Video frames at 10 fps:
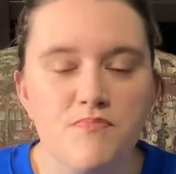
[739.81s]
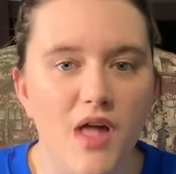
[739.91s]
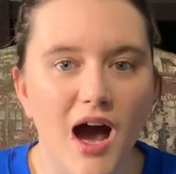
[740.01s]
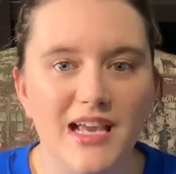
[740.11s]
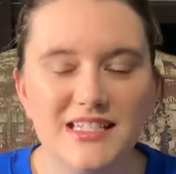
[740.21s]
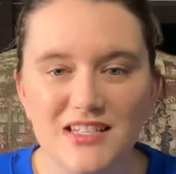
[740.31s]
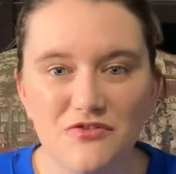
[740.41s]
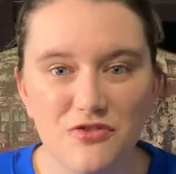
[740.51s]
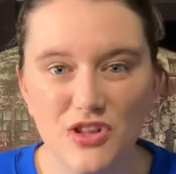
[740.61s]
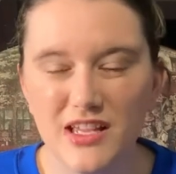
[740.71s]
I didn't
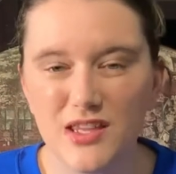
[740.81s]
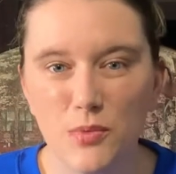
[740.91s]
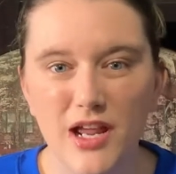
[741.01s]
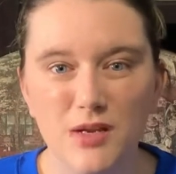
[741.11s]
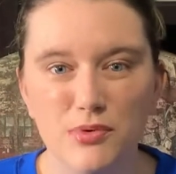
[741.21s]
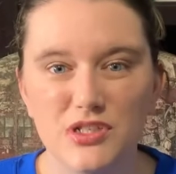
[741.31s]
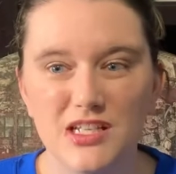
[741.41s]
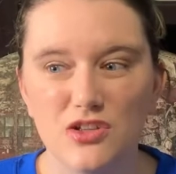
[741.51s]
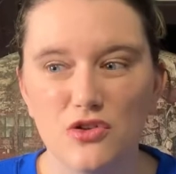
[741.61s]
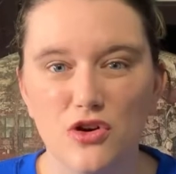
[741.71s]
feel like there were any
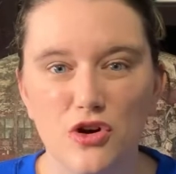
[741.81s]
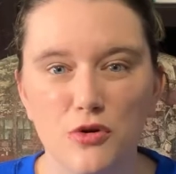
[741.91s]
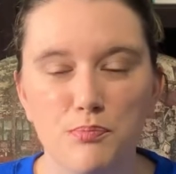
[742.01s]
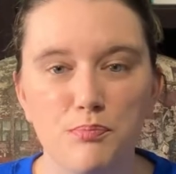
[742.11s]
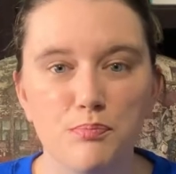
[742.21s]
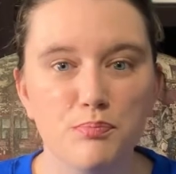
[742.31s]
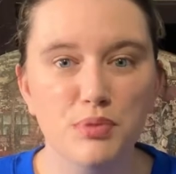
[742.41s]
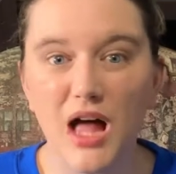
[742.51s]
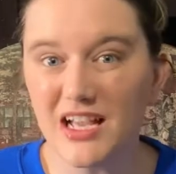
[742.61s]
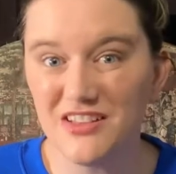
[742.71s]
particular
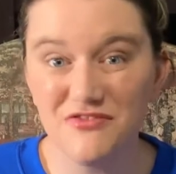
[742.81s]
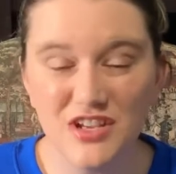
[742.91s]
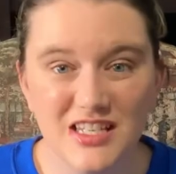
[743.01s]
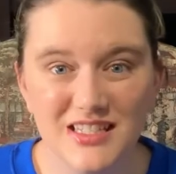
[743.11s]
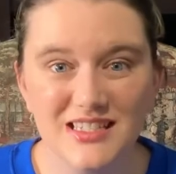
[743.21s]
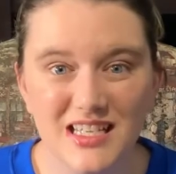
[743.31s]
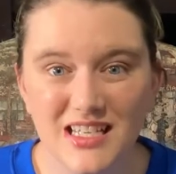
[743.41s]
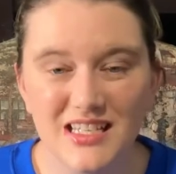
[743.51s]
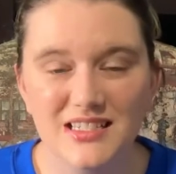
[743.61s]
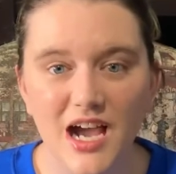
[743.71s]
plot
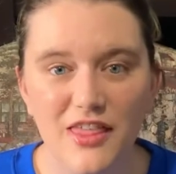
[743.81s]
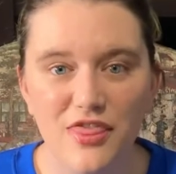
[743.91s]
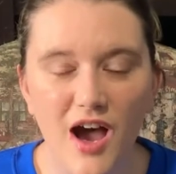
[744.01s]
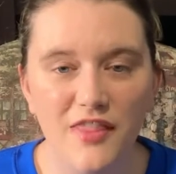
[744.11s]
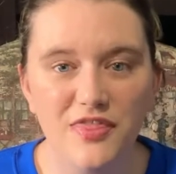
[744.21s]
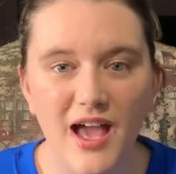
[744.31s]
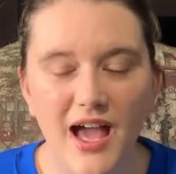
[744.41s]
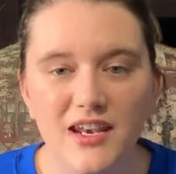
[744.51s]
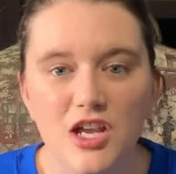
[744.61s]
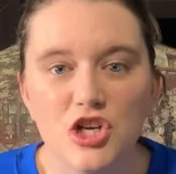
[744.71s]
conveniences. I thought
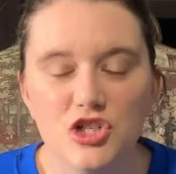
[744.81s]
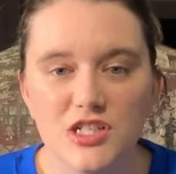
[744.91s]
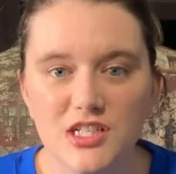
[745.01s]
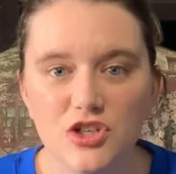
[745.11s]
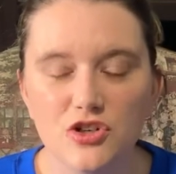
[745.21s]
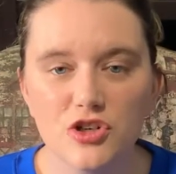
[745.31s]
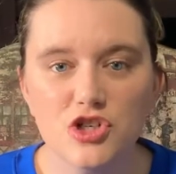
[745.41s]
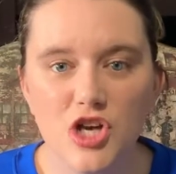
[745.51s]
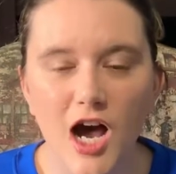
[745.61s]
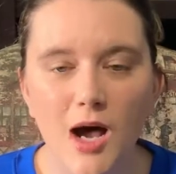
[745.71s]
that she did a good
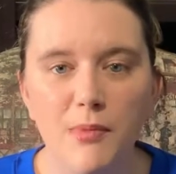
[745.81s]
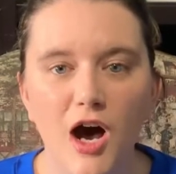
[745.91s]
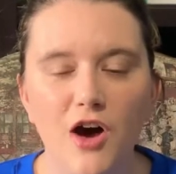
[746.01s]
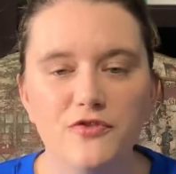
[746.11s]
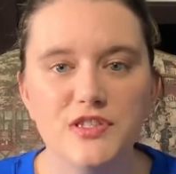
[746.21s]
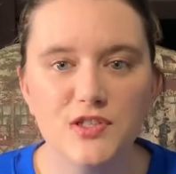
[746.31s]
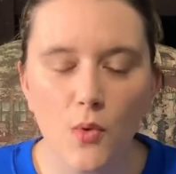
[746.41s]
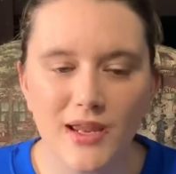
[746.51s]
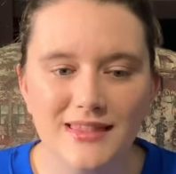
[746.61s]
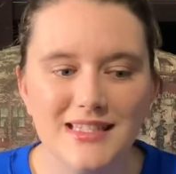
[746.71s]
job of
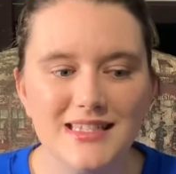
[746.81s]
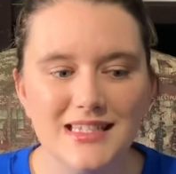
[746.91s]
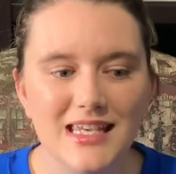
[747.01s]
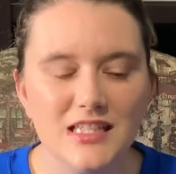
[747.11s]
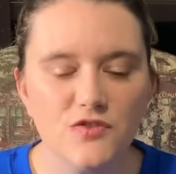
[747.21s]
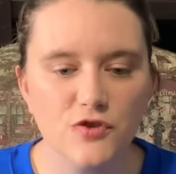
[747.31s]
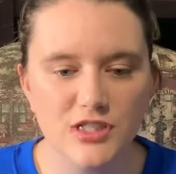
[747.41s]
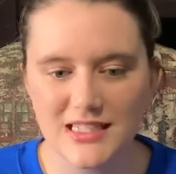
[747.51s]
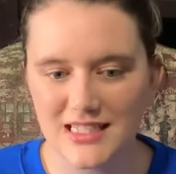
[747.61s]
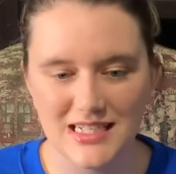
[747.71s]
sowing the seeds for
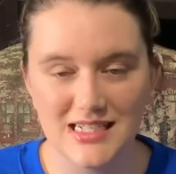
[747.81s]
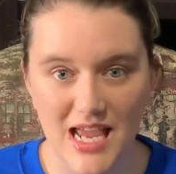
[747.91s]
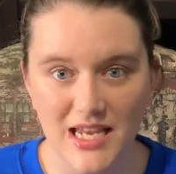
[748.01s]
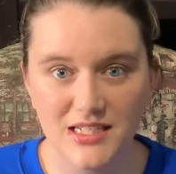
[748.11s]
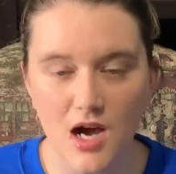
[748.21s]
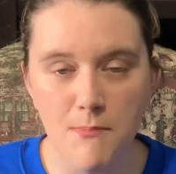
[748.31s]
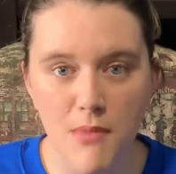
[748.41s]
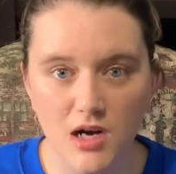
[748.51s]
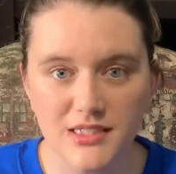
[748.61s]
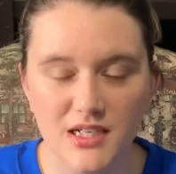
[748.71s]
discontent
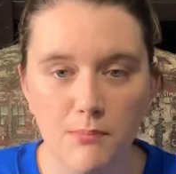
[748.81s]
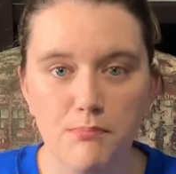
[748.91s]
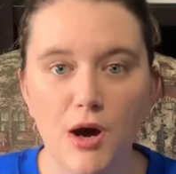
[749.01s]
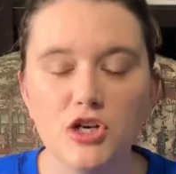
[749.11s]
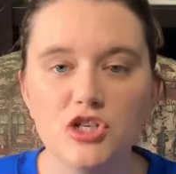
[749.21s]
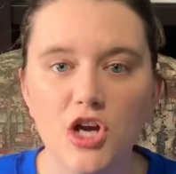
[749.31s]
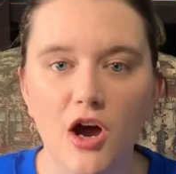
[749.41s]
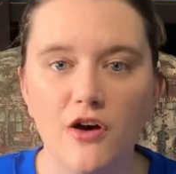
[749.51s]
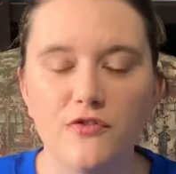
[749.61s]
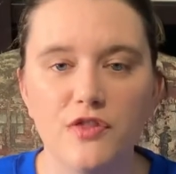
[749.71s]
amongst a bunch
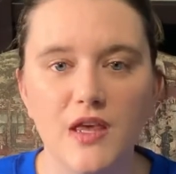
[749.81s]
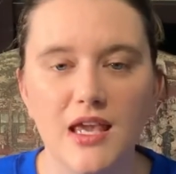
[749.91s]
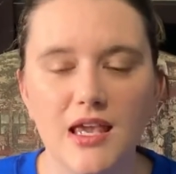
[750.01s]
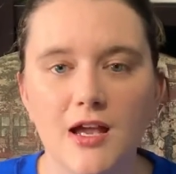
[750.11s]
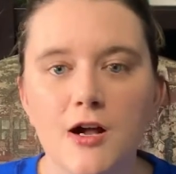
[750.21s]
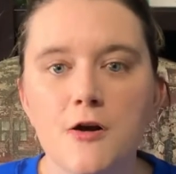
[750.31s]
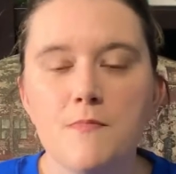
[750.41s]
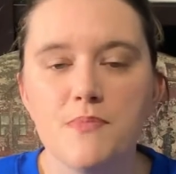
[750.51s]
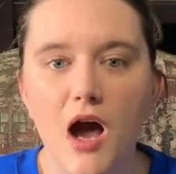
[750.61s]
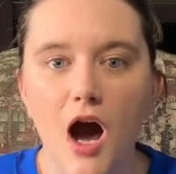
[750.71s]
of the
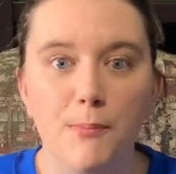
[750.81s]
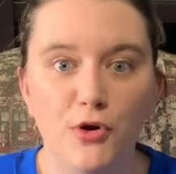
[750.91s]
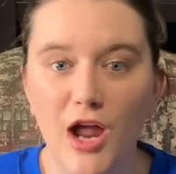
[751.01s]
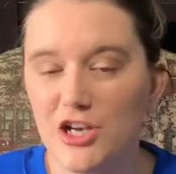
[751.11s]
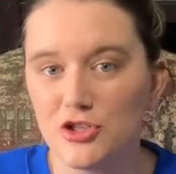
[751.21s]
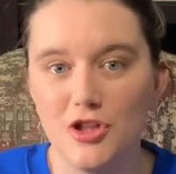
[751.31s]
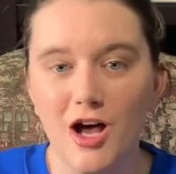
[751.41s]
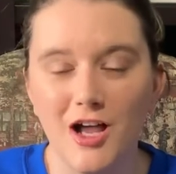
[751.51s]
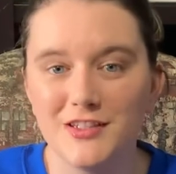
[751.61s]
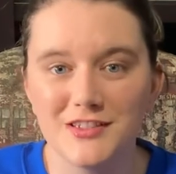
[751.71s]
upper
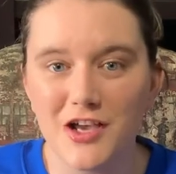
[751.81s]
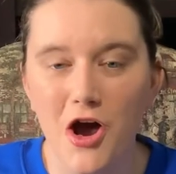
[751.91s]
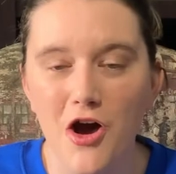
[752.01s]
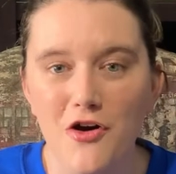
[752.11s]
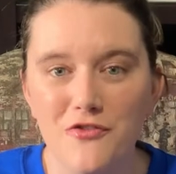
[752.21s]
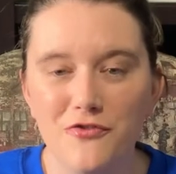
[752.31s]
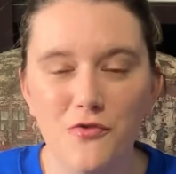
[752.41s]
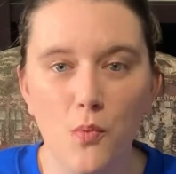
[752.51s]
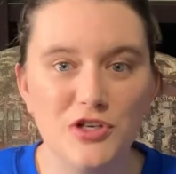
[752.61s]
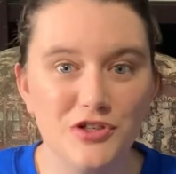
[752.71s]
echelons of
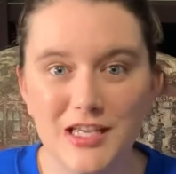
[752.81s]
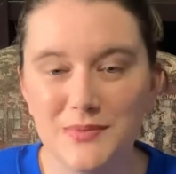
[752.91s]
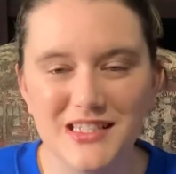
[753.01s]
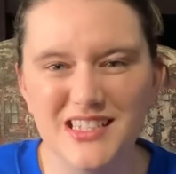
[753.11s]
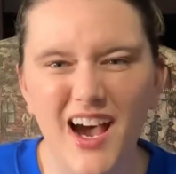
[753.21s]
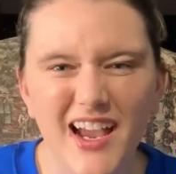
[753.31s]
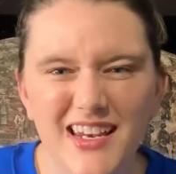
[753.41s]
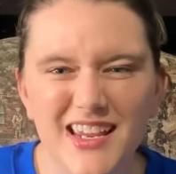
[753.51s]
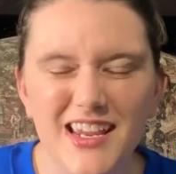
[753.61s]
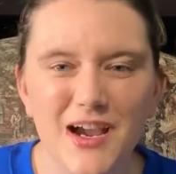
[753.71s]
Winterkeep
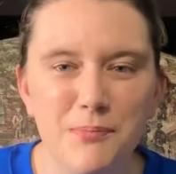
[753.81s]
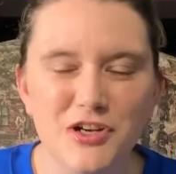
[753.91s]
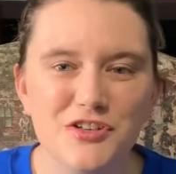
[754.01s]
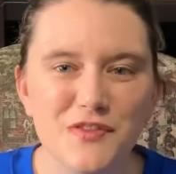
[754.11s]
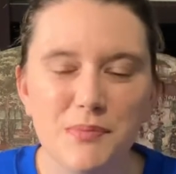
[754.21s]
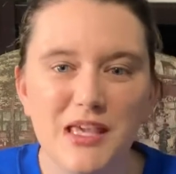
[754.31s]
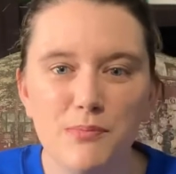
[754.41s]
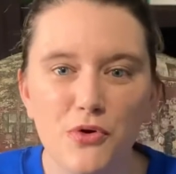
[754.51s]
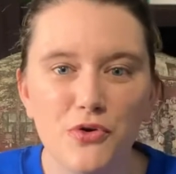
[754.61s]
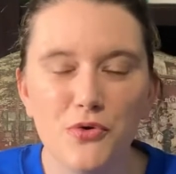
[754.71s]
society, a bunch of the
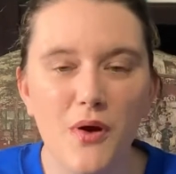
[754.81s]
people who